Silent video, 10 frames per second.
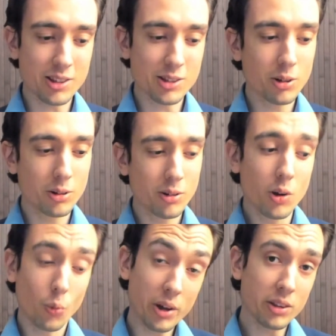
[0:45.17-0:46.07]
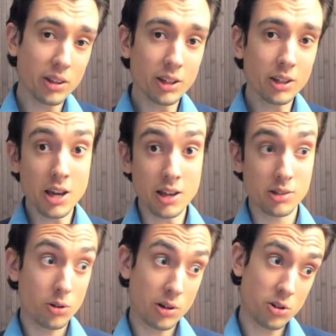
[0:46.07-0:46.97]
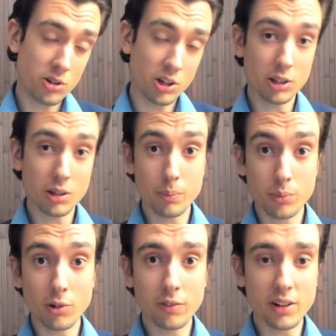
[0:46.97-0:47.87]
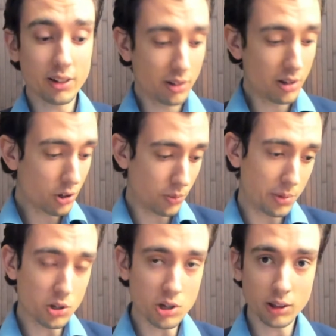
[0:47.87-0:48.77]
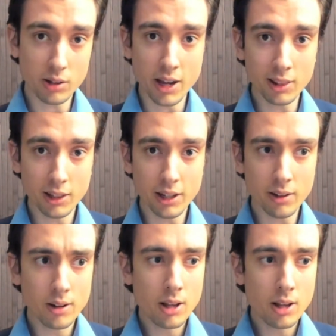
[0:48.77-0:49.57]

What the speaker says: So one thing, yes, you actually check the profile, you maybe check their headline,